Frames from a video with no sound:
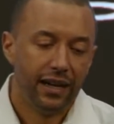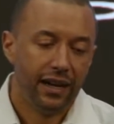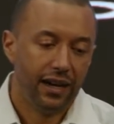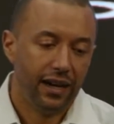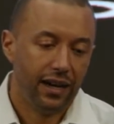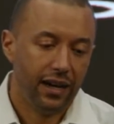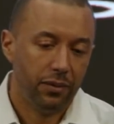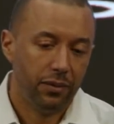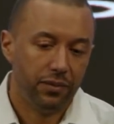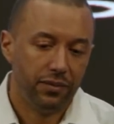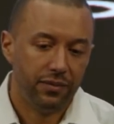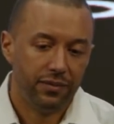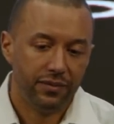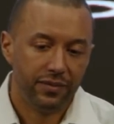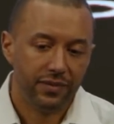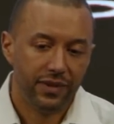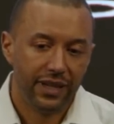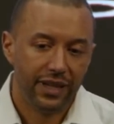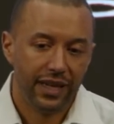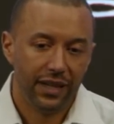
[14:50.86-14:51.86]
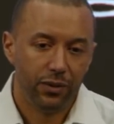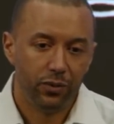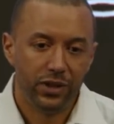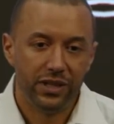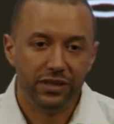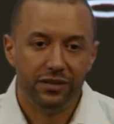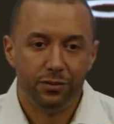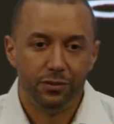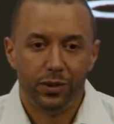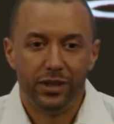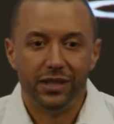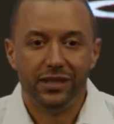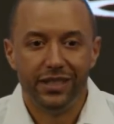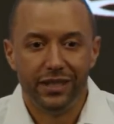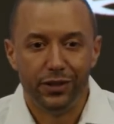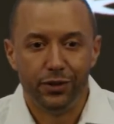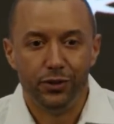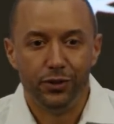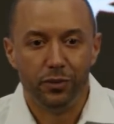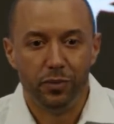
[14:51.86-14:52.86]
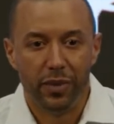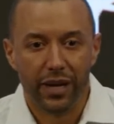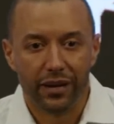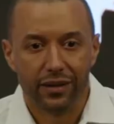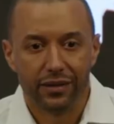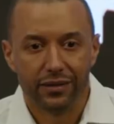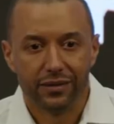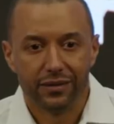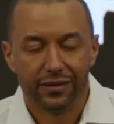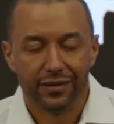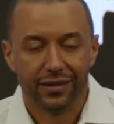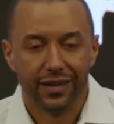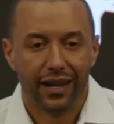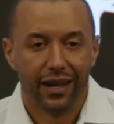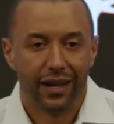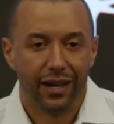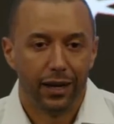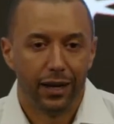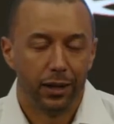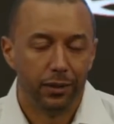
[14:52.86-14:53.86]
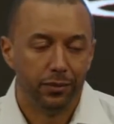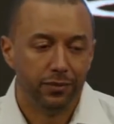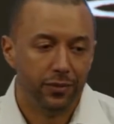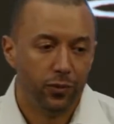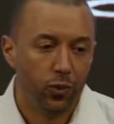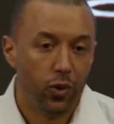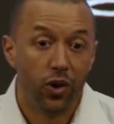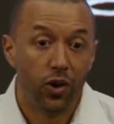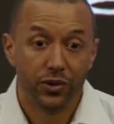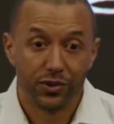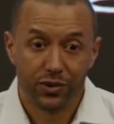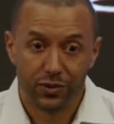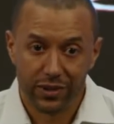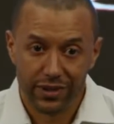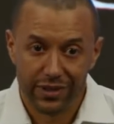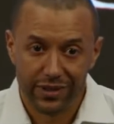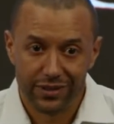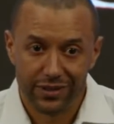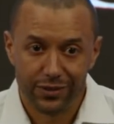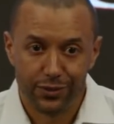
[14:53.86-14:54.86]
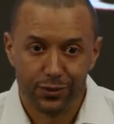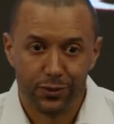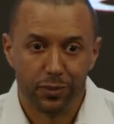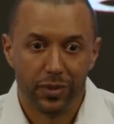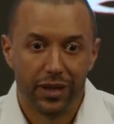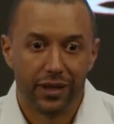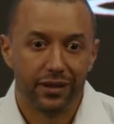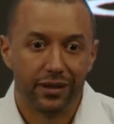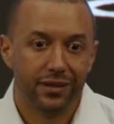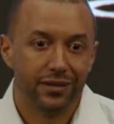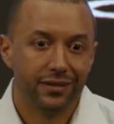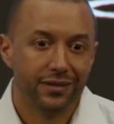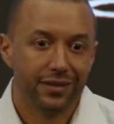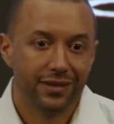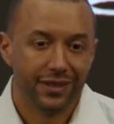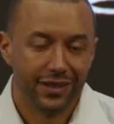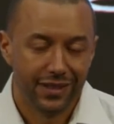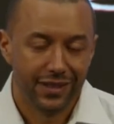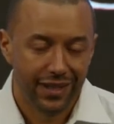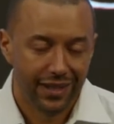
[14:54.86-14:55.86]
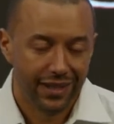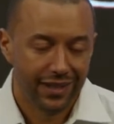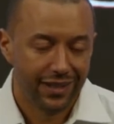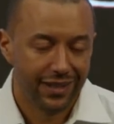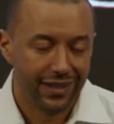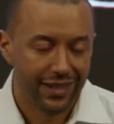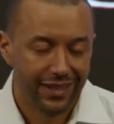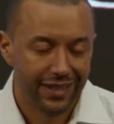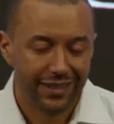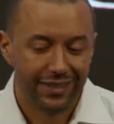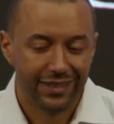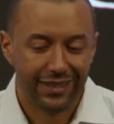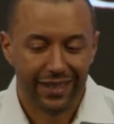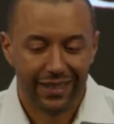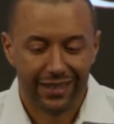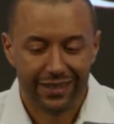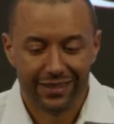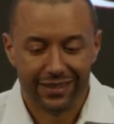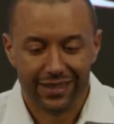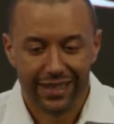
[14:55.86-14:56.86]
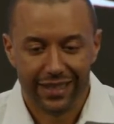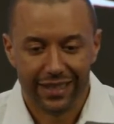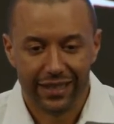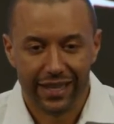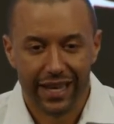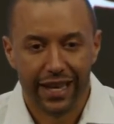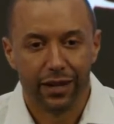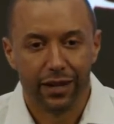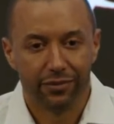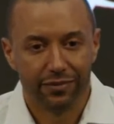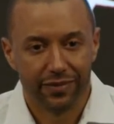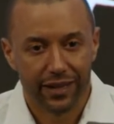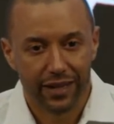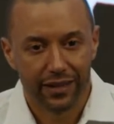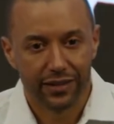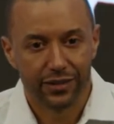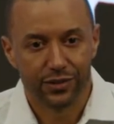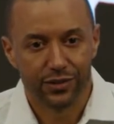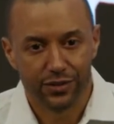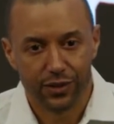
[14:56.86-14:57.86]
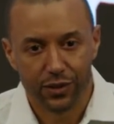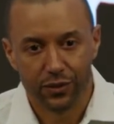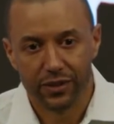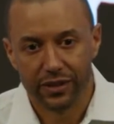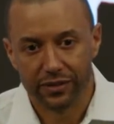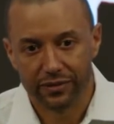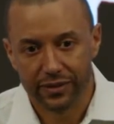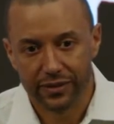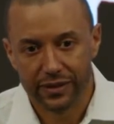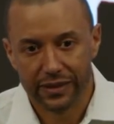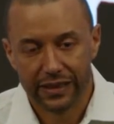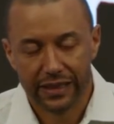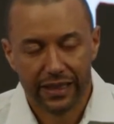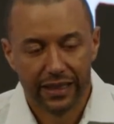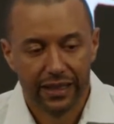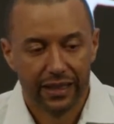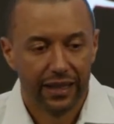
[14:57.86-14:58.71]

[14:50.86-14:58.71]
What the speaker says: And we need to do better. Wall Street needs to do better. Yeah, and the NFL is no different.